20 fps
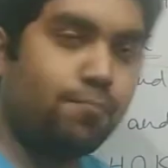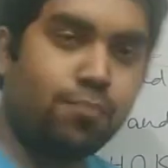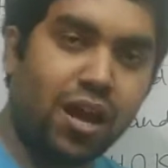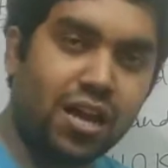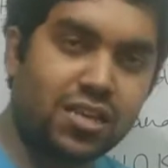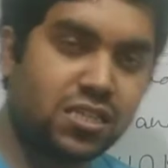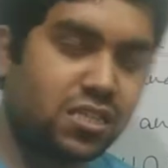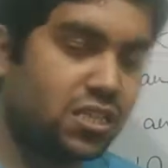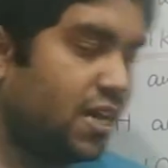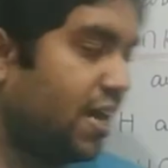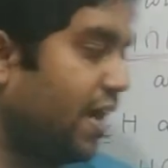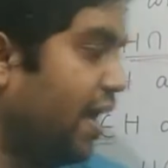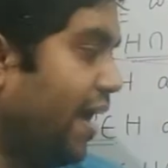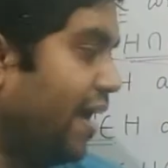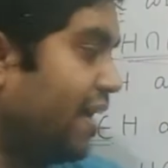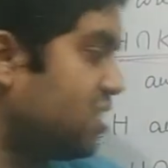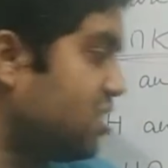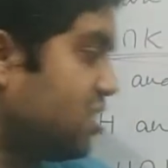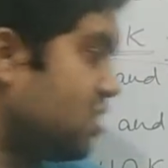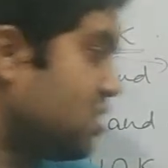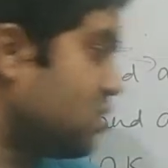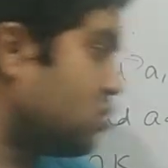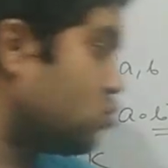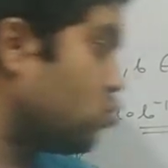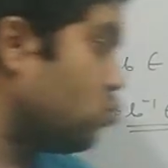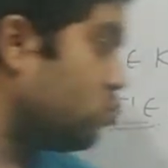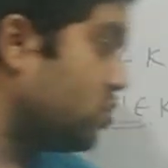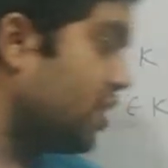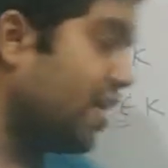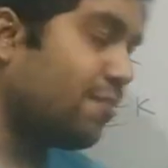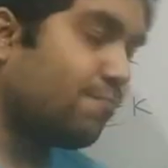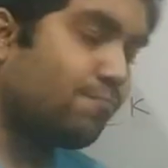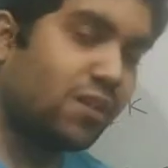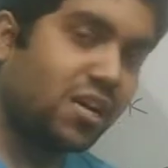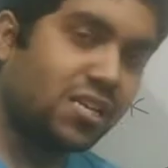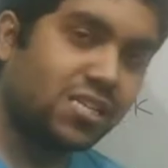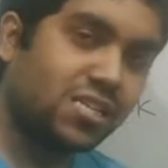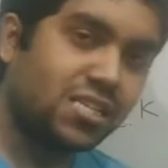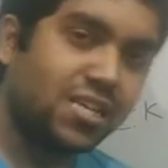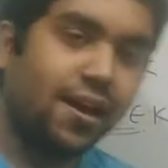plus, H is 2Z
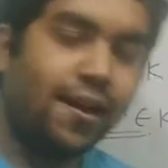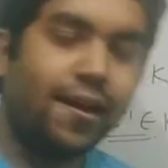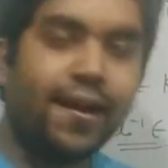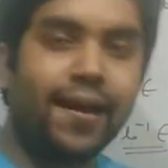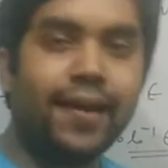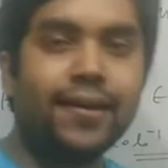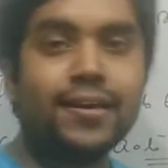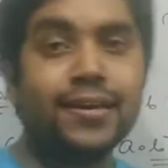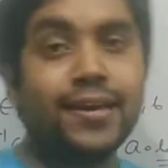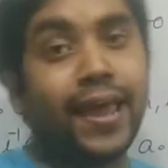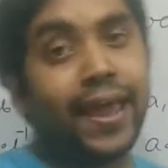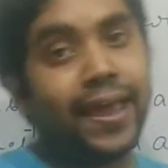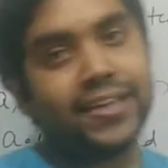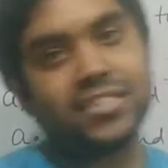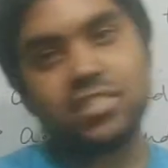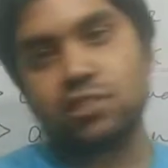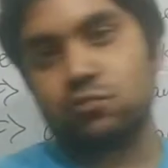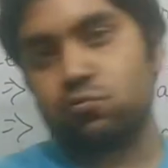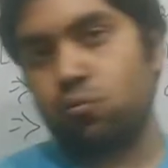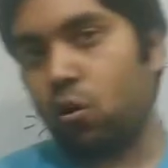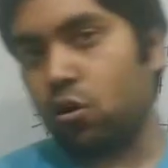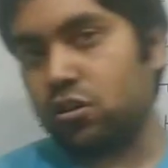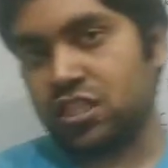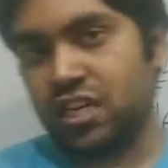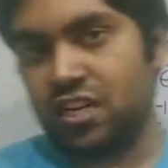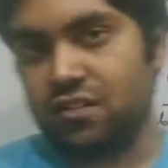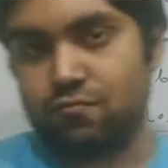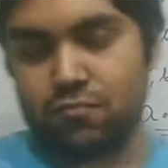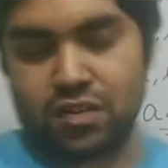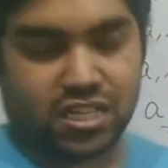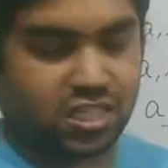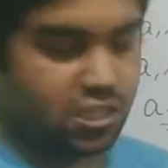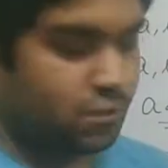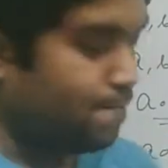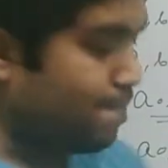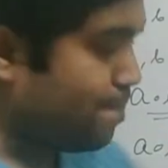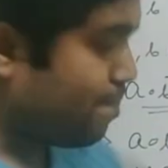plus and K is 4Z plus.